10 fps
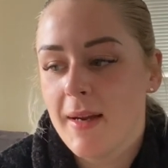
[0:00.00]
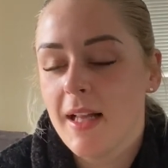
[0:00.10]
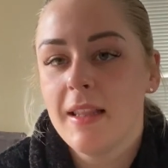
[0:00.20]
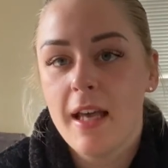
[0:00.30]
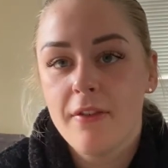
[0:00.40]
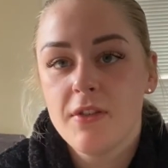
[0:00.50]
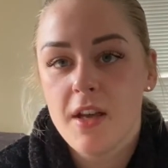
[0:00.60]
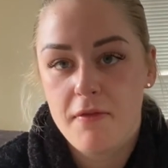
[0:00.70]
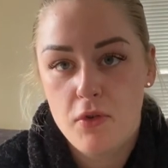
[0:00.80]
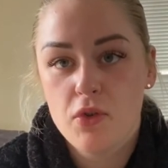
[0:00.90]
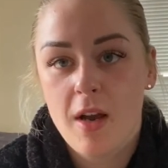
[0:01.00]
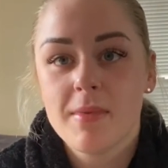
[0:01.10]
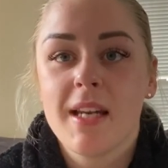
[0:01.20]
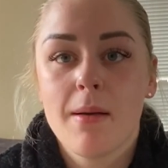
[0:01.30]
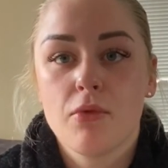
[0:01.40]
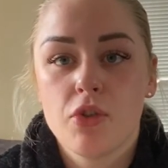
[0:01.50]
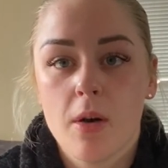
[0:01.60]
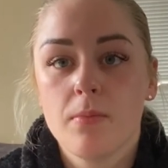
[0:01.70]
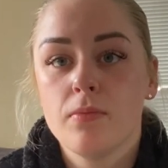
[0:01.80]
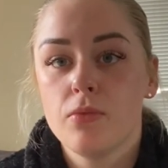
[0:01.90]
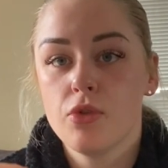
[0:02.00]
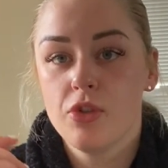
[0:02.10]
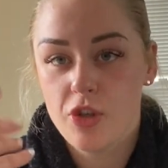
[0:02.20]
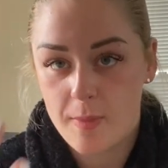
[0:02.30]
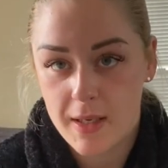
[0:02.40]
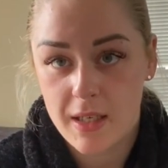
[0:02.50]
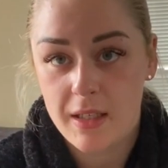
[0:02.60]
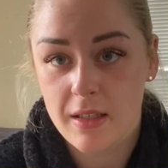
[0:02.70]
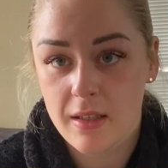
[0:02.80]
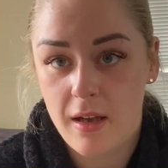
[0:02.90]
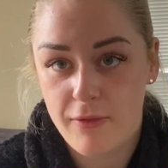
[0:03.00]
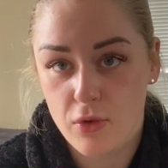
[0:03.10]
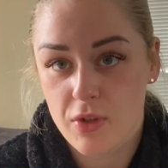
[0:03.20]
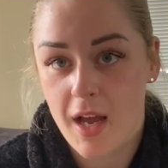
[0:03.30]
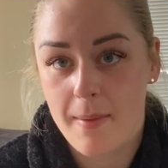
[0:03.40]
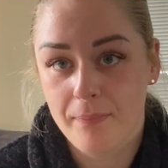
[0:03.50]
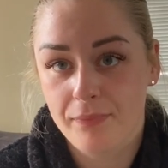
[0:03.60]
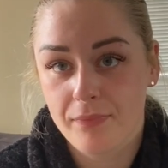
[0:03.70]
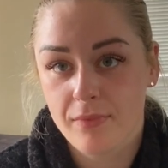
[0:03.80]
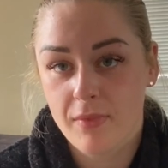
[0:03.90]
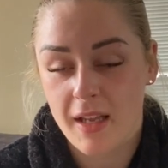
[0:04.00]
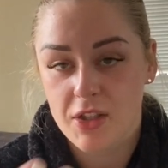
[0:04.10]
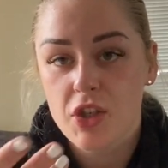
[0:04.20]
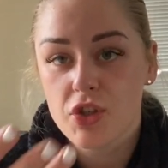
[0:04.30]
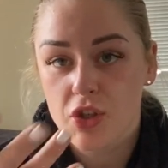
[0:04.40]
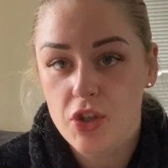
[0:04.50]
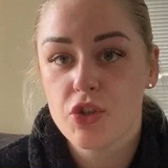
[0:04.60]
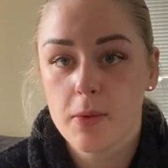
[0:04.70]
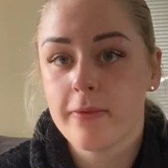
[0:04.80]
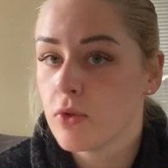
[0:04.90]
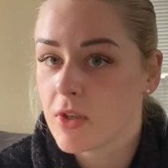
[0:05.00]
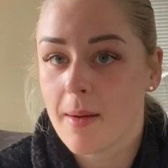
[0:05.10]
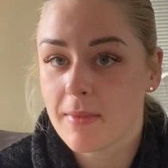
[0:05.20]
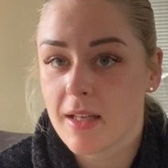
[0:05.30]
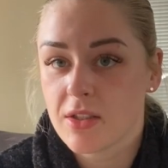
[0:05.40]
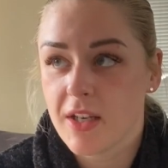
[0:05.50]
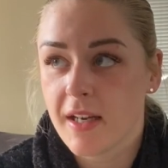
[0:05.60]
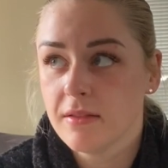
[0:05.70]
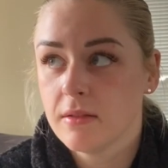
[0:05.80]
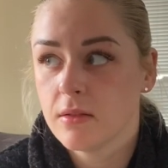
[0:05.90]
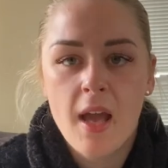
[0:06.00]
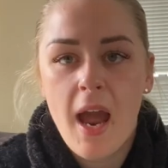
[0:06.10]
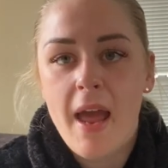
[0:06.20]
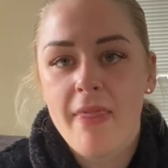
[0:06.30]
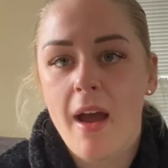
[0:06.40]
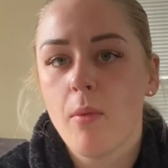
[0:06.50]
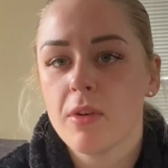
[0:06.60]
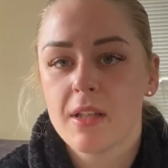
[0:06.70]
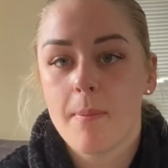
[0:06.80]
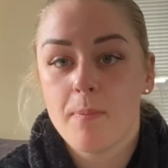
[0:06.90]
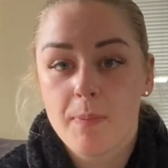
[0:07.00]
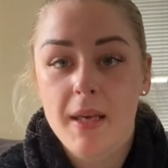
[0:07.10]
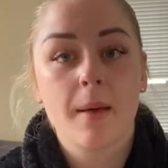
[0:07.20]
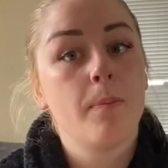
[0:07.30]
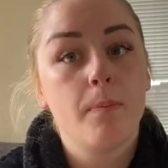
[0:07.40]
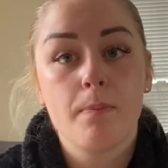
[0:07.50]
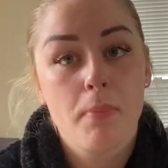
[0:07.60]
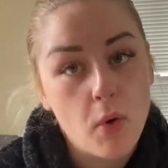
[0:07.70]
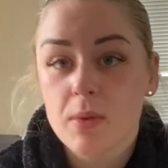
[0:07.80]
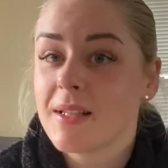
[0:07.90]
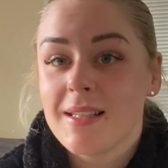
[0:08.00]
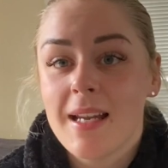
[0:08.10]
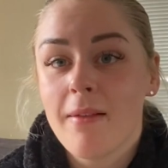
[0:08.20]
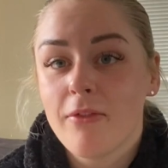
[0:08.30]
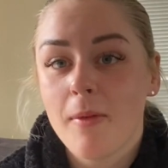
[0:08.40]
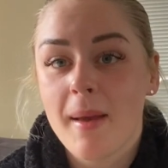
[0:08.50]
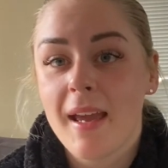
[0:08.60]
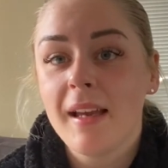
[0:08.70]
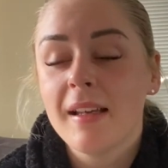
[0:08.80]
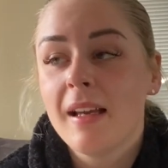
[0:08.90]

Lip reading: left a full-time stable job to be a full-time, like to do YouTube full-time last year. And that was a big ballsy step for me,